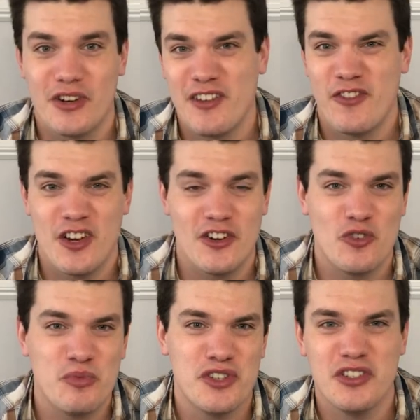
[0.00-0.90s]
and I figured it
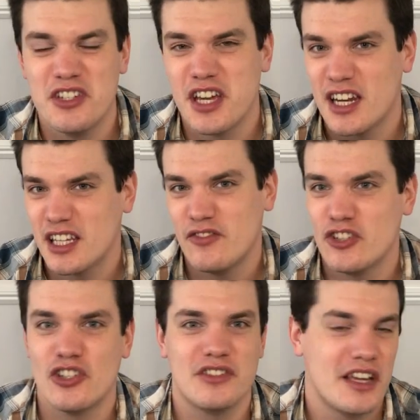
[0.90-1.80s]
would be good to kind of give you
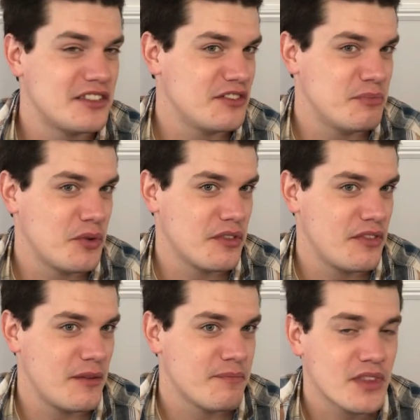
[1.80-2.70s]
a good taste of both of
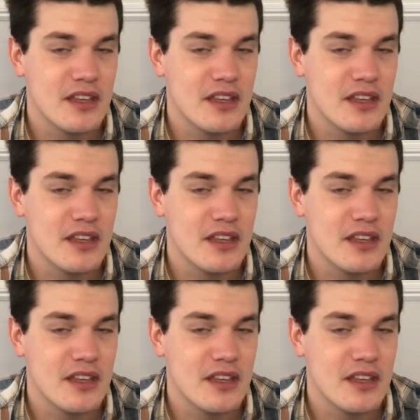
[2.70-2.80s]
them.